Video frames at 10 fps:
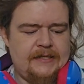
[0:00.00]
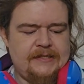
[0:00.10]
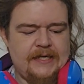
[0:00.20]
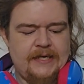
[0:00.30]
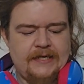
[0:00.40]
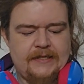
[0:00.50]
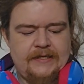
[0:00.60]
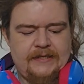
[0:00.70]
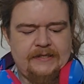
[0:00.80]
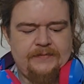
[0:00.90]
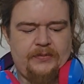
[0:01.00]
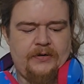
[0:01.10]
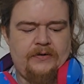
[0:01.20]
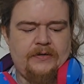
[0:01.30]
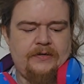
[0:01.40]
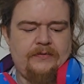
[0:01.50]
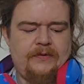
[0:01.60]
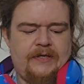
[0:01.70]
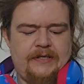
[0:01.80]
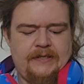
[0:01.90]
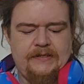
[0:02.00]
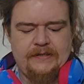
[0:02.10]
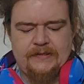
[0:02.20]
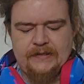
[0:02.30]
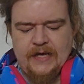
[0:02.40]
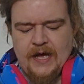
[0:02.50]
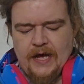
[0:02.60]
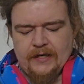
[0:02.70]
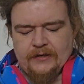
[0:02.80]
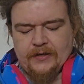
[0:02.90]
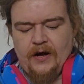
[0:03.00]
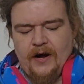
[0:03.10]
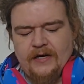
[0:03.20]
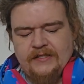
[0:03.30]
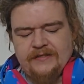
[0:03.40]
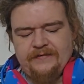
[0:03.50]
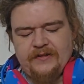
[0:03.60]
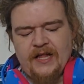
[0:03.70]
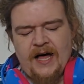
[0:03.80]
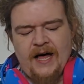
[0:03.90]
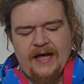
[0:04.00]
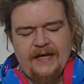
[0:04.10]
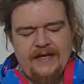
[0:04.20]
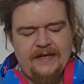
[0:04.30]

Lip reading: Take these broken wings, learn to fly.